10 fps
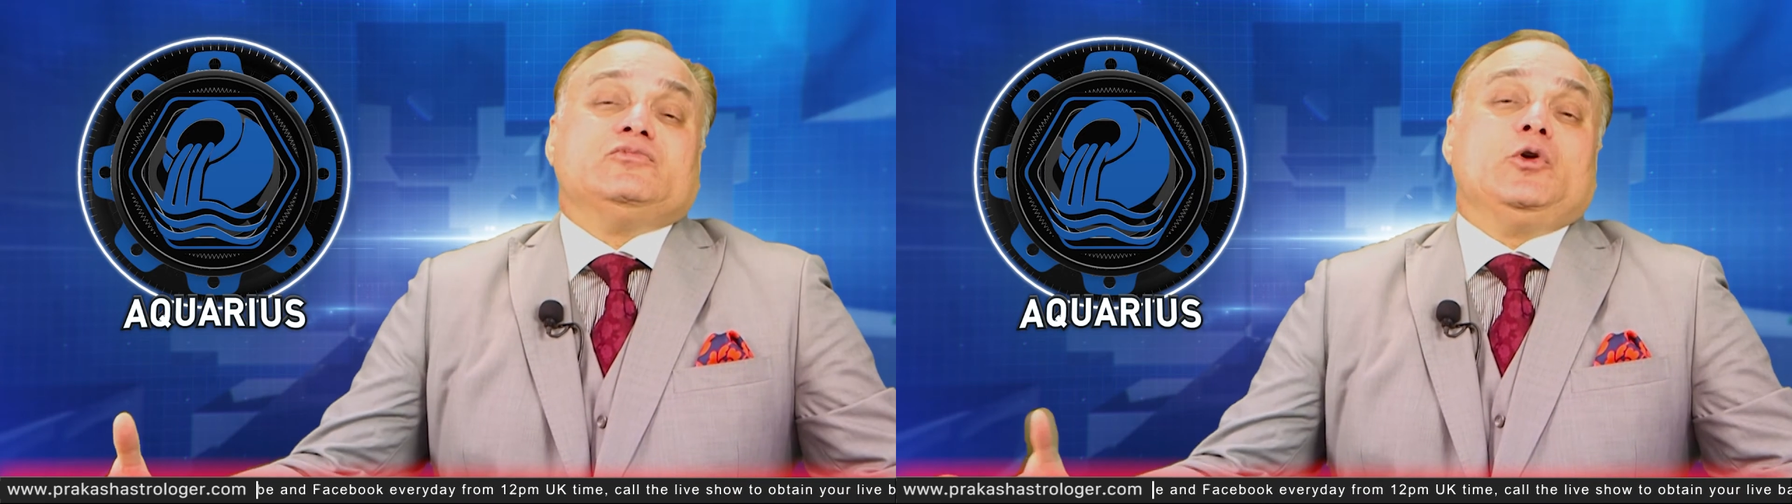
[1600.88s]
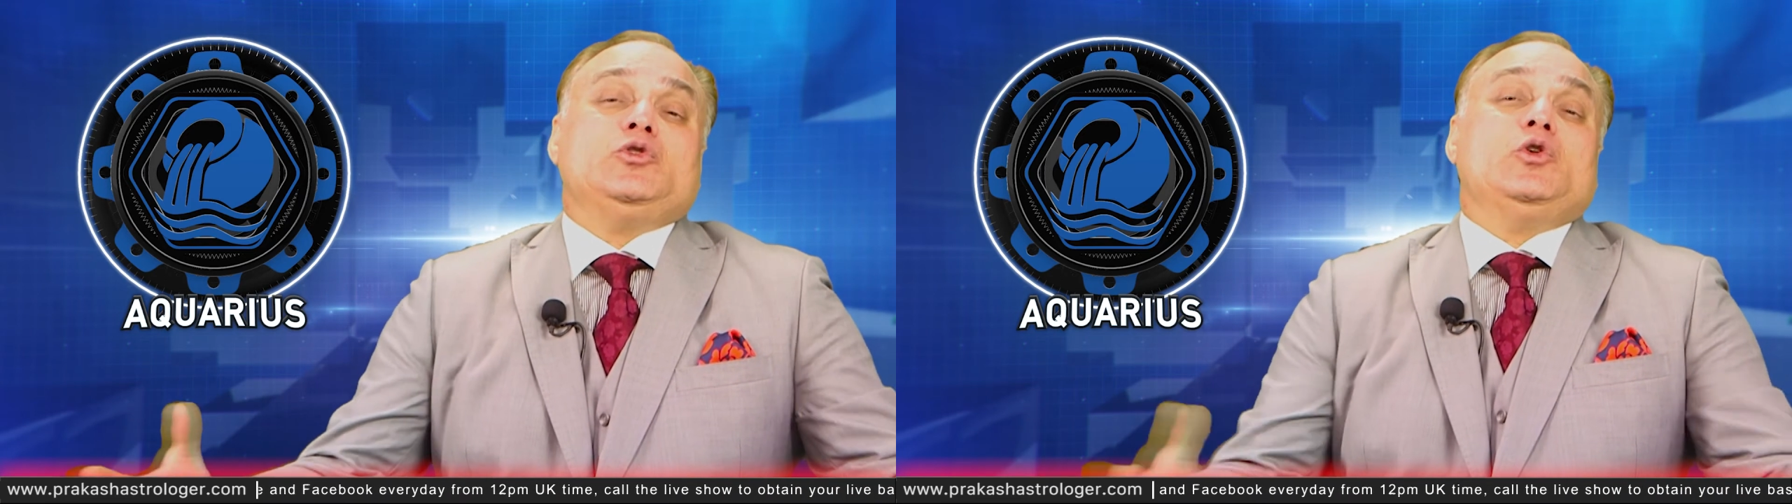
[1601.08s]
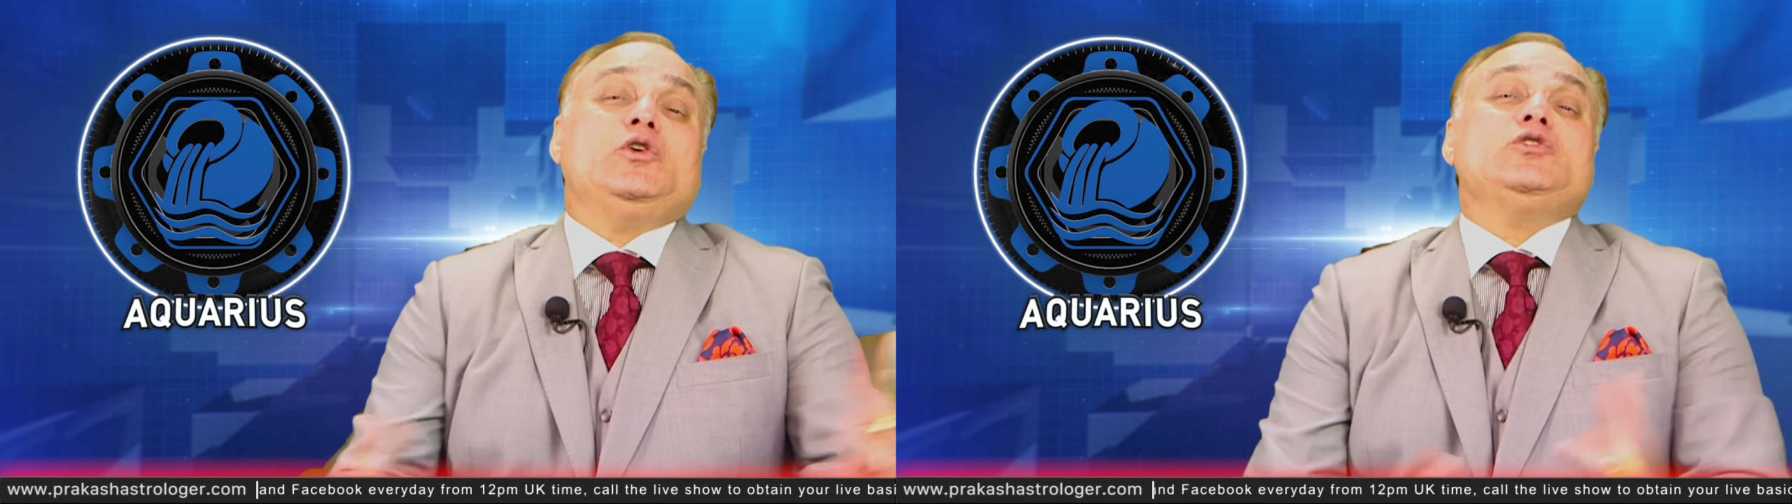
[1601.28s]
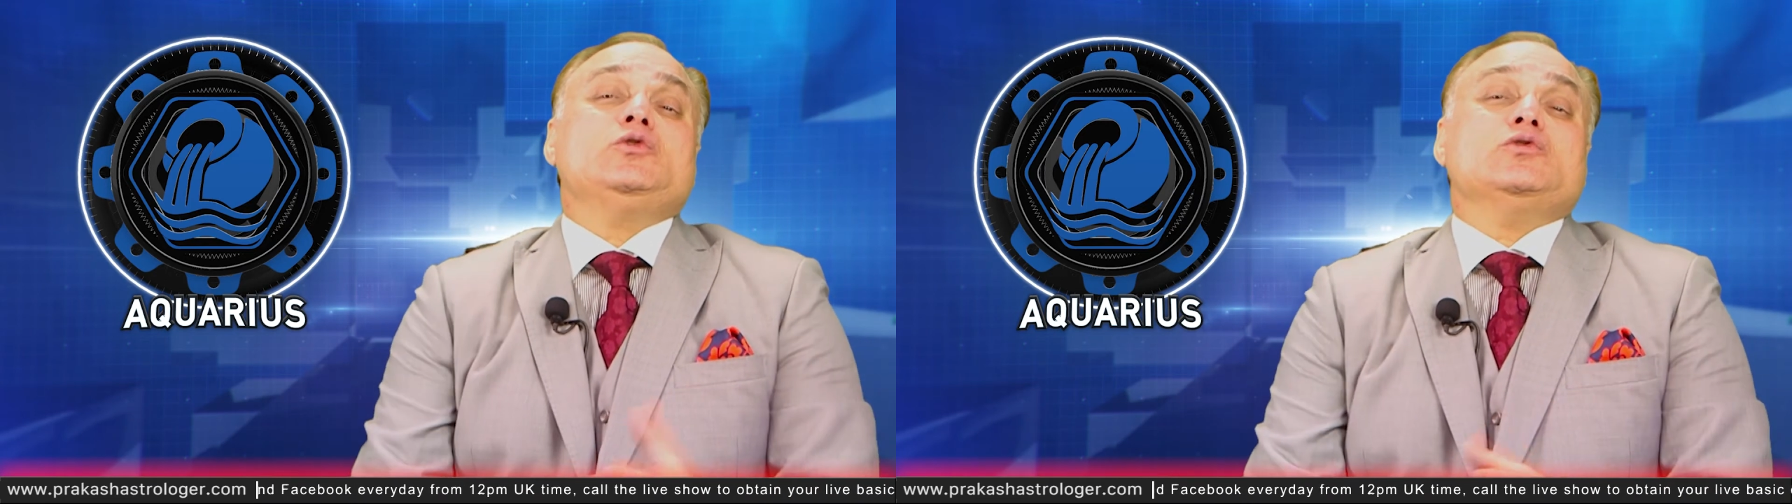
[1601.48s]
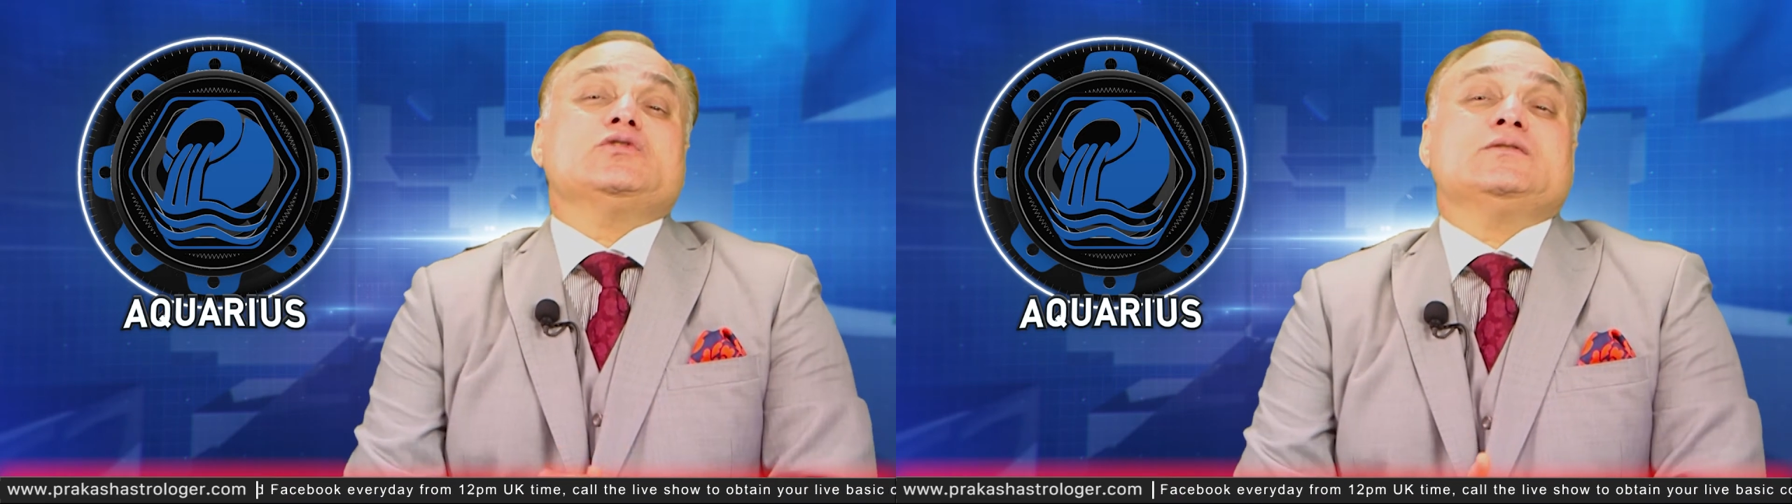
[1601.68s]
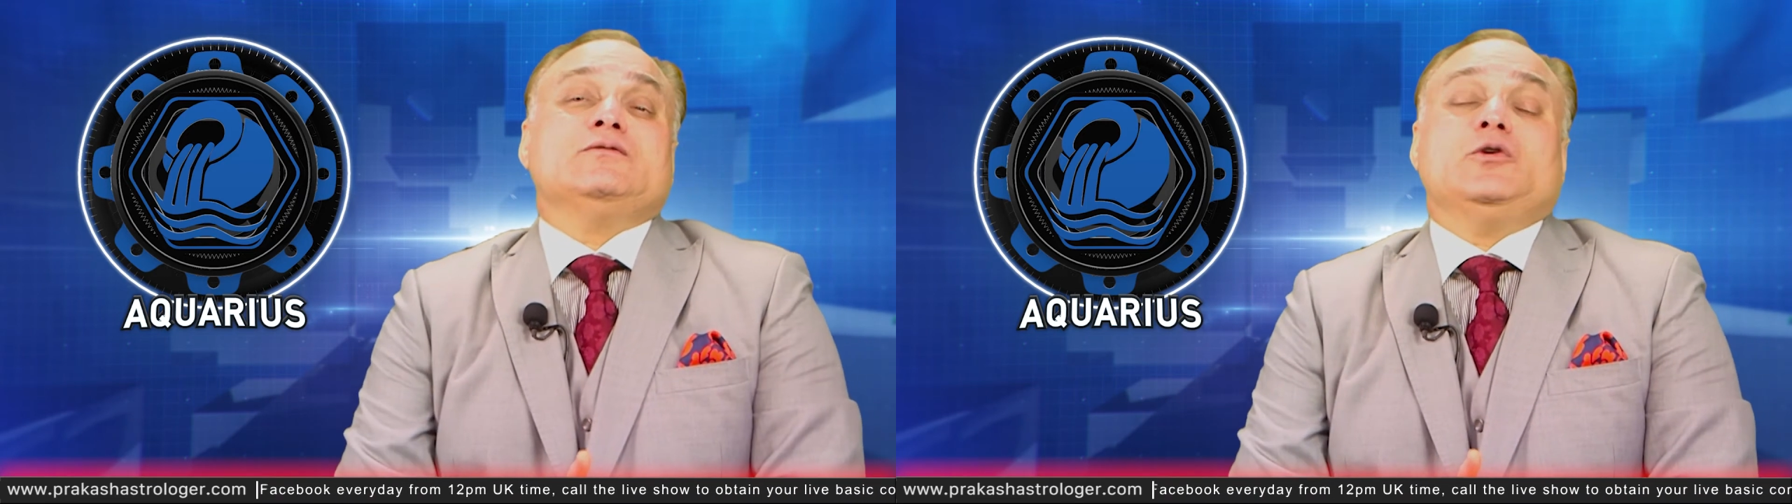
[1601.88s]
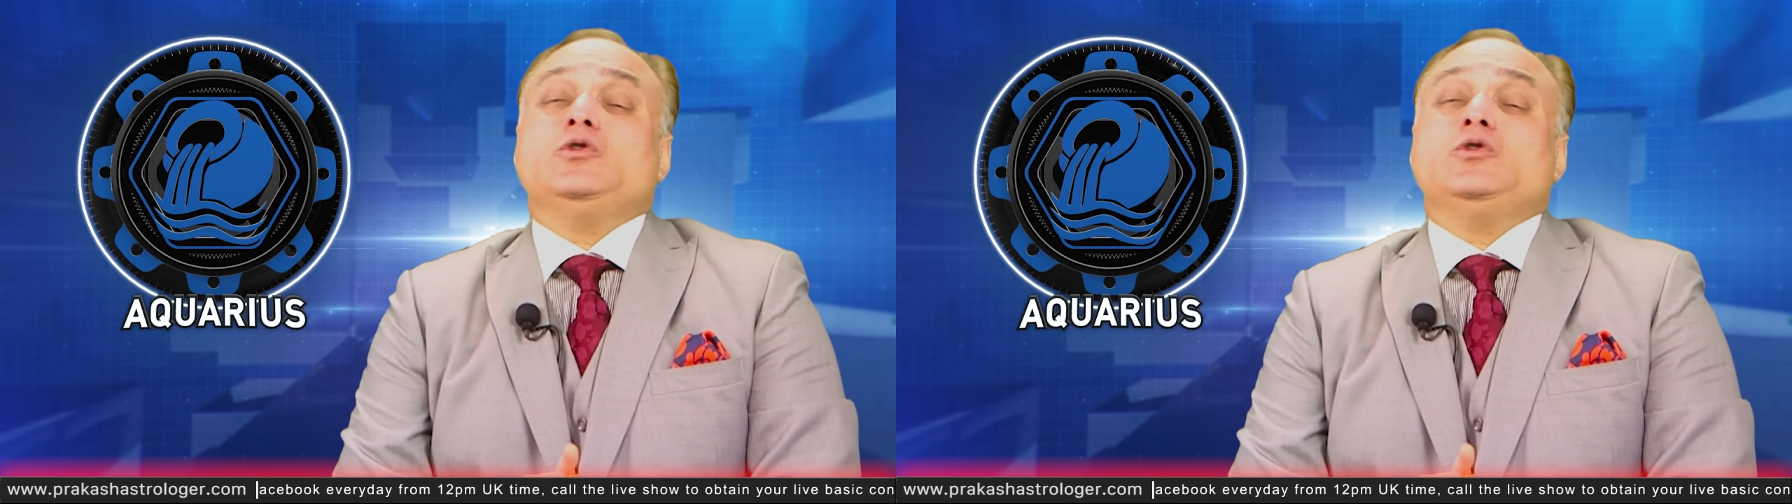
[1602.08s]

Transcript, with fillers: for your issues, for